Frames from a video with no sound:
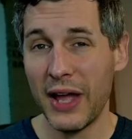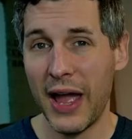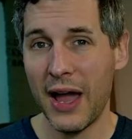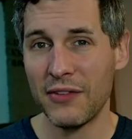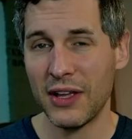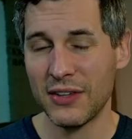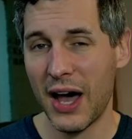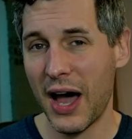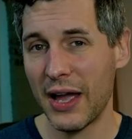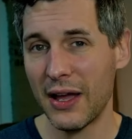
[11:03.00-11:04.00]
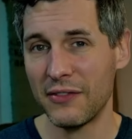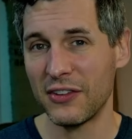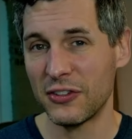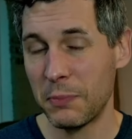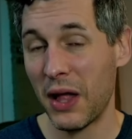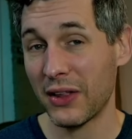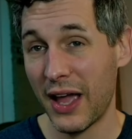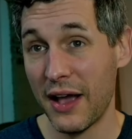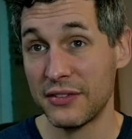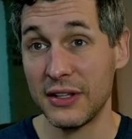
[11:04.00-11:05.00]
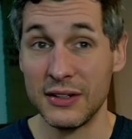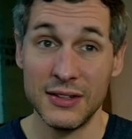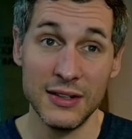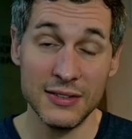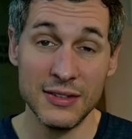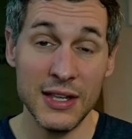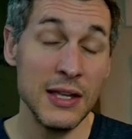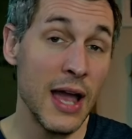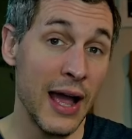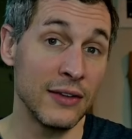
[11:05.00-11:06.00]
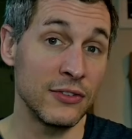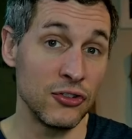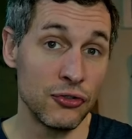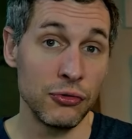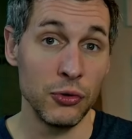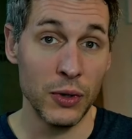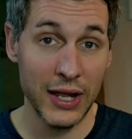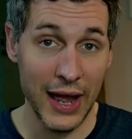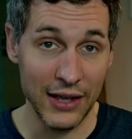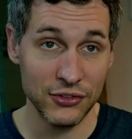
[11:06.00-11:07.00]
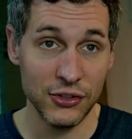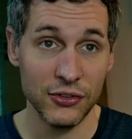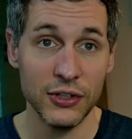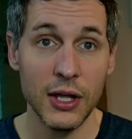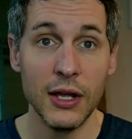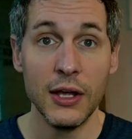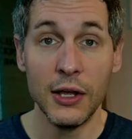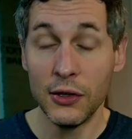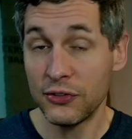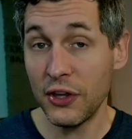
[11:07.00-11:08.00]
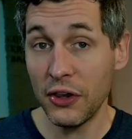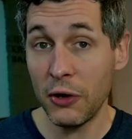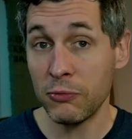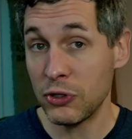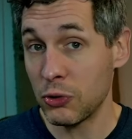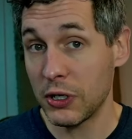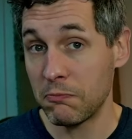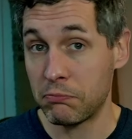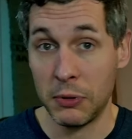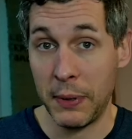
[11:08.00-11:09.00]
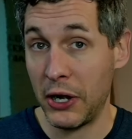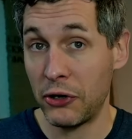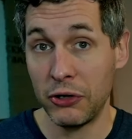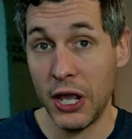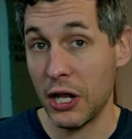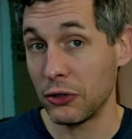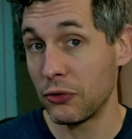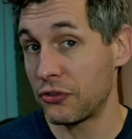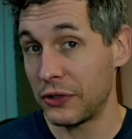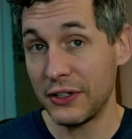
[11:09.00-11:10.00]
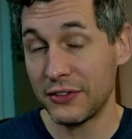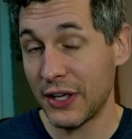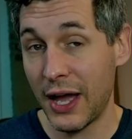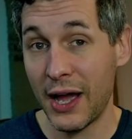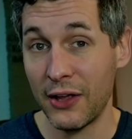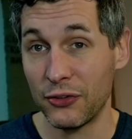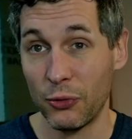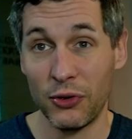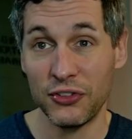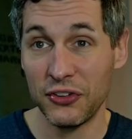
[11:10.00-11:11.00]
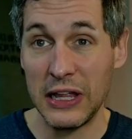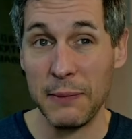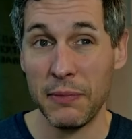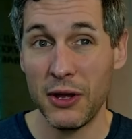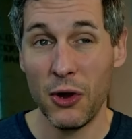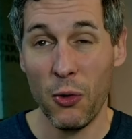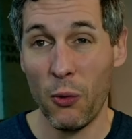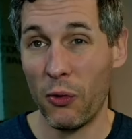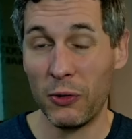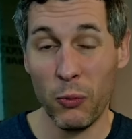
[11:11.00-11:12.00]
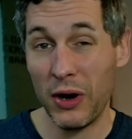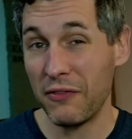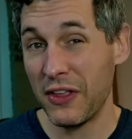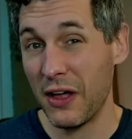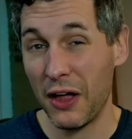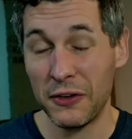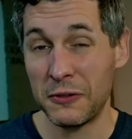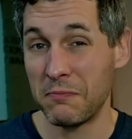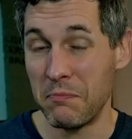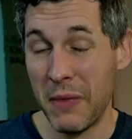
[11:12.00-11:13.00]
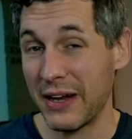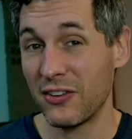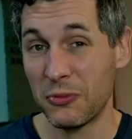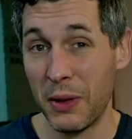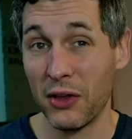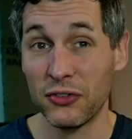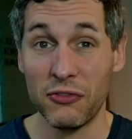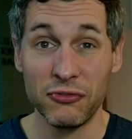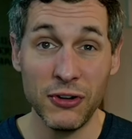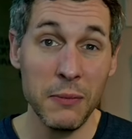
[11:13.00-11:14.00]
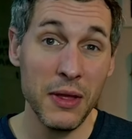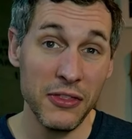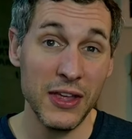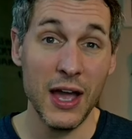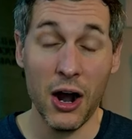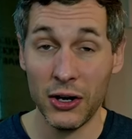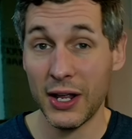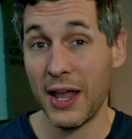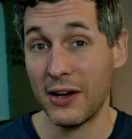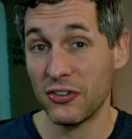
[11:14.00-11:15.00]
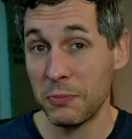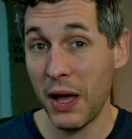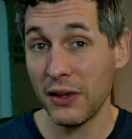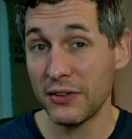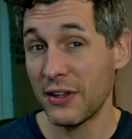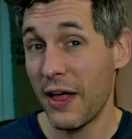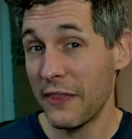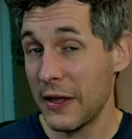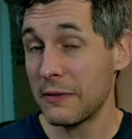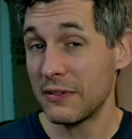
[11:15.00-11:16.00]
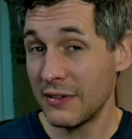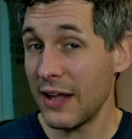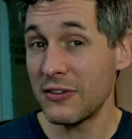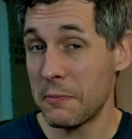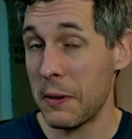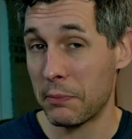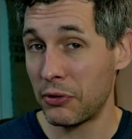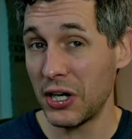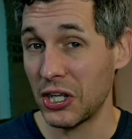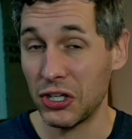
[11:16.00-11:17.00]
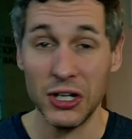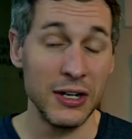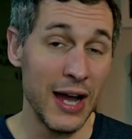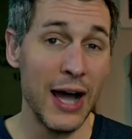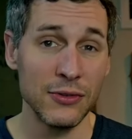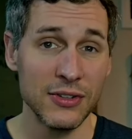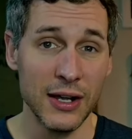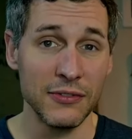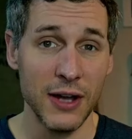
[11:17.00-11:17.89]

have as high of a spellcasting DC as the true casters. Still though, you can prepare an illusory disguise or sleep, or one of the other many spells from the arcane spell list that tend to be pretty good outside of